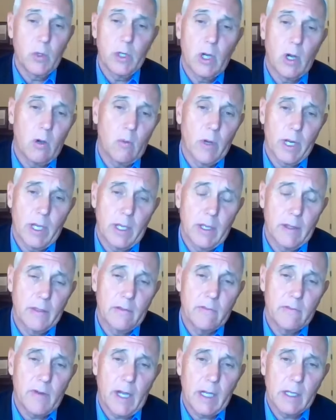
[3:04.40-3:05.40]
We all want to
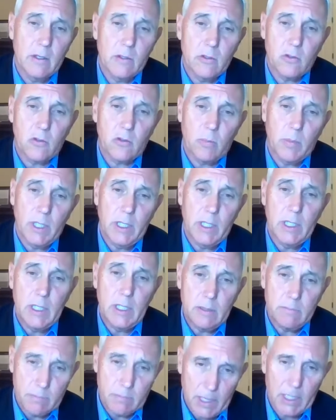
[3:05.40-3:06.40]
end the violence," but
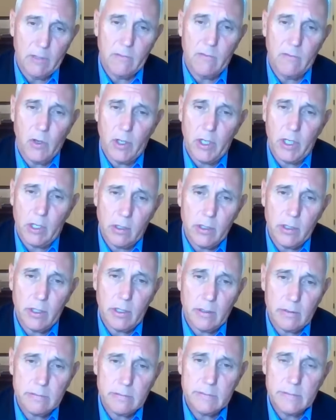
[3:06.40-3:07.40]
he made it very
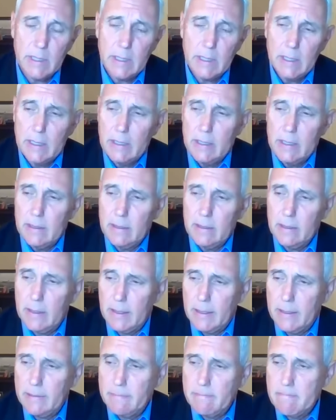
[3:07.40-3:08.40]
clear.
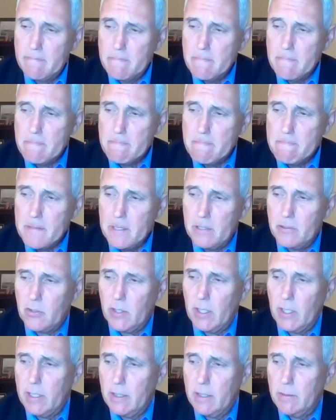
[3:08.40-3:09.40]
Uh, he
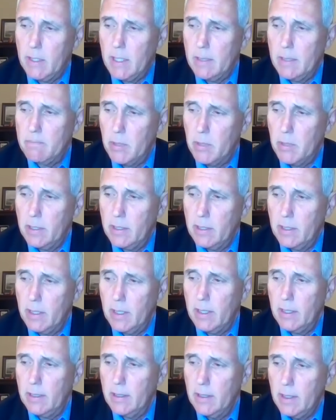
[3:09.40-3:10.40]
said, uh, "But
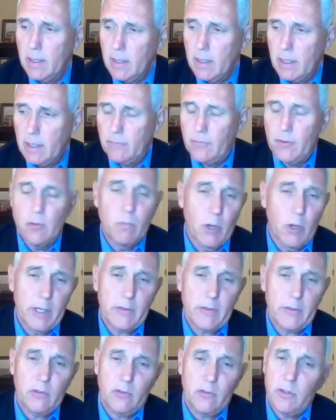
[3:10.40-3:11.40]
uh, if you
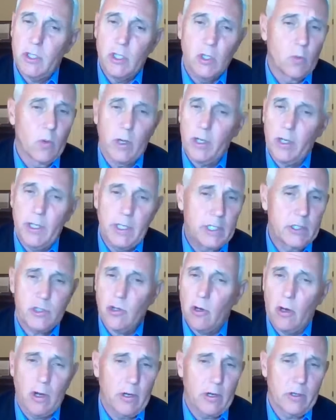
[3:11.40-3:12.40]
break this deal, we're going to
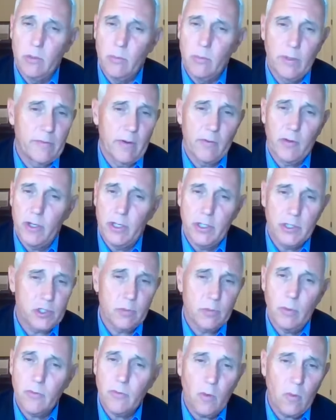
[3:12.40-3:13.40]
hit you harder than we've ever hit
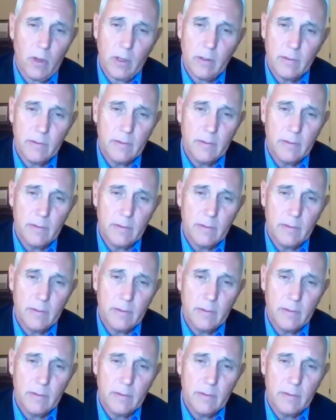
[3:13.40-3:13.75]
you before."